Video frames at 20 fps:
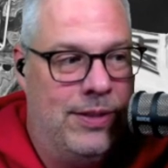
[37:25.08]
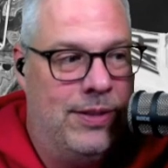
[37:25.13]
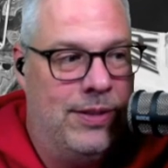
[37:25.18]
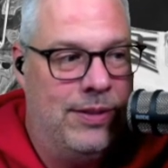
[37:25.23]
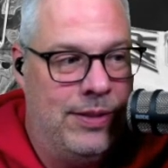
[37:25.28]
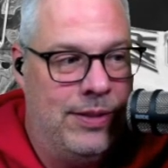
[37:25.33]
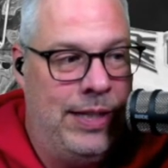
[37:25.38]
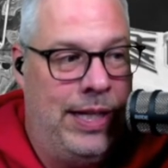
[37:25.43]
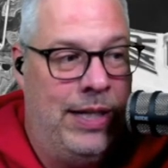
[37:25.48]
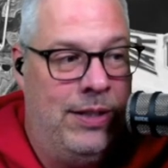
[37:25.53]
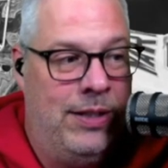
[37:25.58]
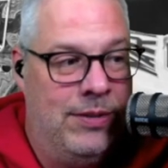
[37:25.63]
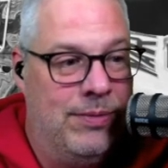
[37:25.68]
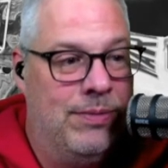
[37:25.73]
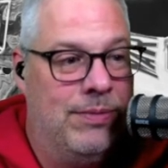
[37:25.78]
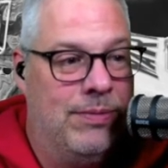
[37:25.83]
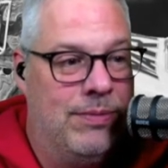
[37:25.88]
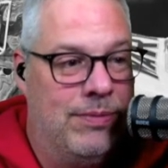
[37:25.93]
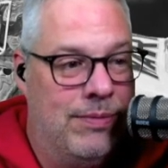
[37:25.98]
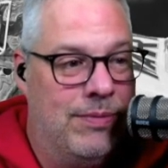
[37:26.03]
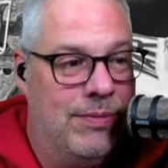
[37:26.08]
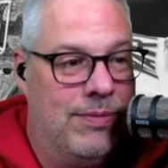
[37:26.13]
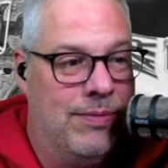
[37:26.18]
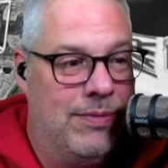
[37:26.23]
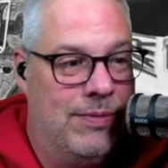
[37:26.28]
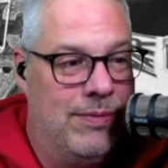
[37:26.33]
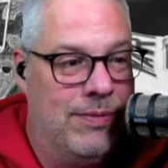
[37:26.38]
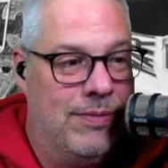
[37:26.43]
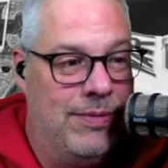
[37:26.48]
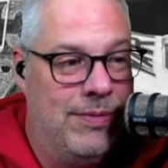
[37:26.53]
Yeah. So.
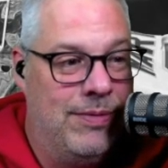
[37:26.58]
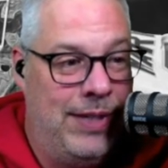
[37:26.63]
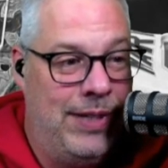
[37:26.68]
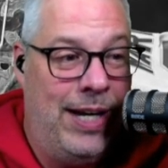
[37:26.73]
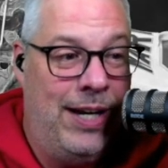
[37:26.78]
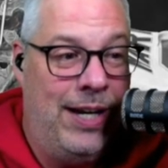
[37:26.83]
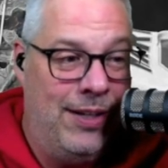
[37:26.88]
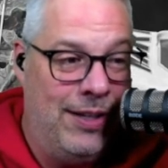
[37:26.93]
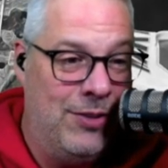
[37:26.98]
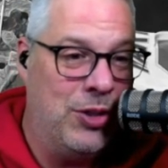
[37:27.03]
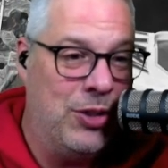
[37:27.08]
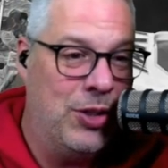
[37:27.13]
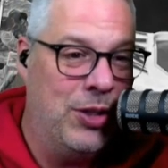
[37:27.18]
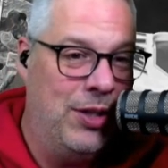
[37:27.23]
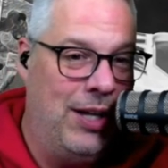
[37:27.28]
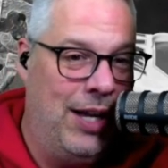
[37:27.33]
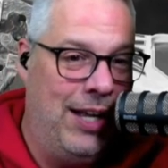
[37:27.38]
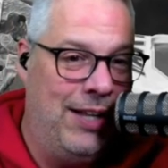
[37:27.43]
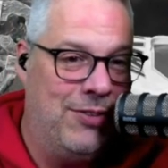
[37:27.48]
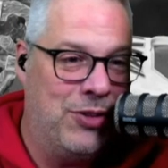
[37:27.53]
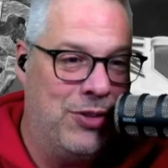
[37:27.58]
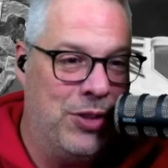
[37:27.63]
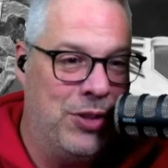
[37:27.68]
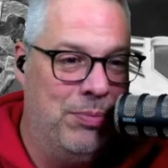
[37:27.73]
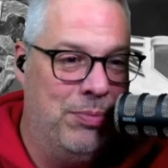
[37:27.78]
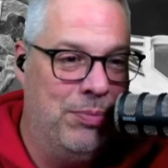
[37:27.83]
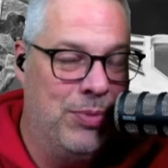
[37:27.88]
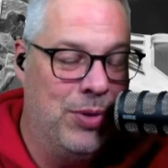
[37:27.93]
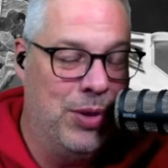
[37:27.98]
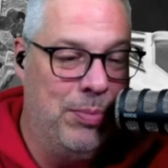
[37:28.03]
Yeah, that's a
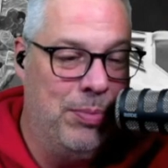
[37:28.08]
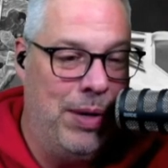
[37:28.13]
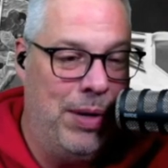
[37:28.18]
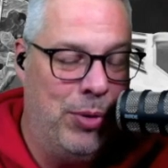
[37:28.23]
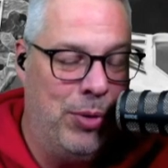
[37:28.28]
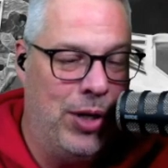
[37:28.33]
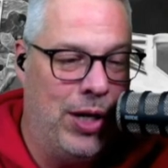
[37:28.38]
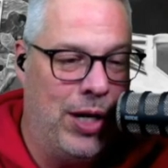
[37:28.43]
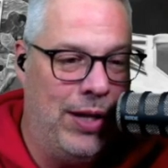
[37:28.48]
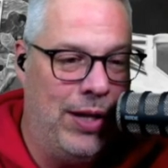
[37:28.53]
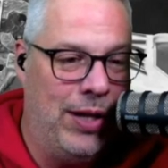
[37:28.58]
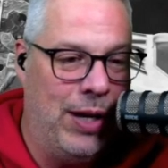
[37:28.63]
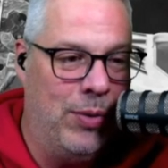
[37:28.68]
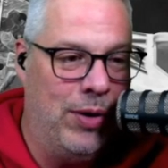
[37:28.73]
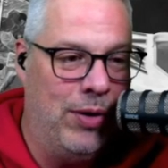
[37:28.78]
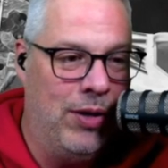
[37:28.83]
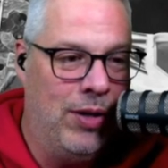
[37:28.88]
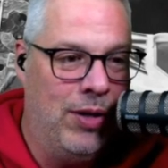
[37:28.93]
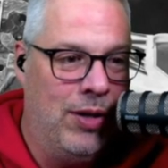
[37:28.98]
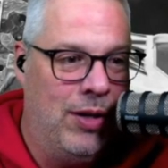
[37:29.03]
good memory on that one.